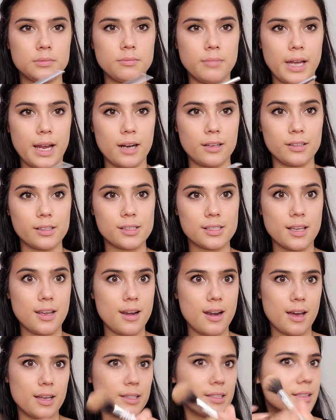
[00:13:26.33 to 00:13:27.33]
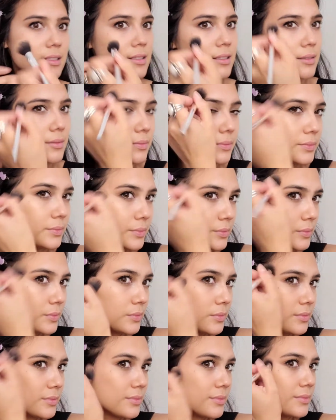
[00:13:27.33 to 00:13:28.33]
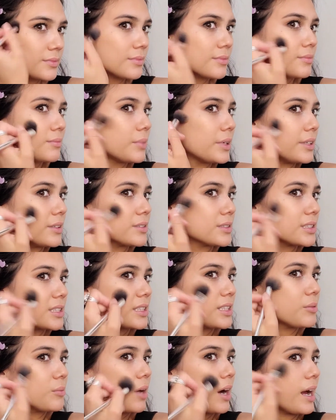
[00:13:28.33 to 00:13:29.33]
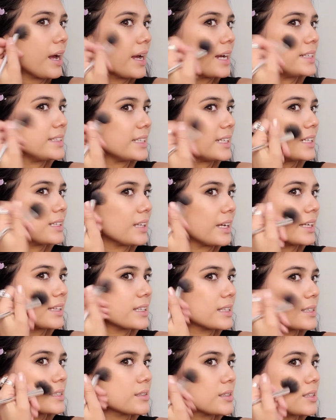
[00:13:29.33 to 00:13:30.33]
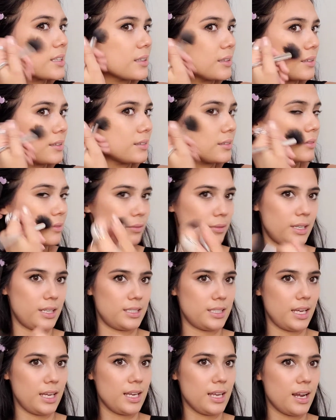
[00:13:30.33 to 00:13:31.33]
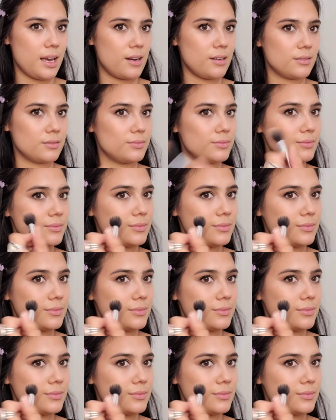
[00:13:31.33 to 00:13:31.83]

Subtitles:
My hair looks nuts, but you'll see why I did it like this when I take it out.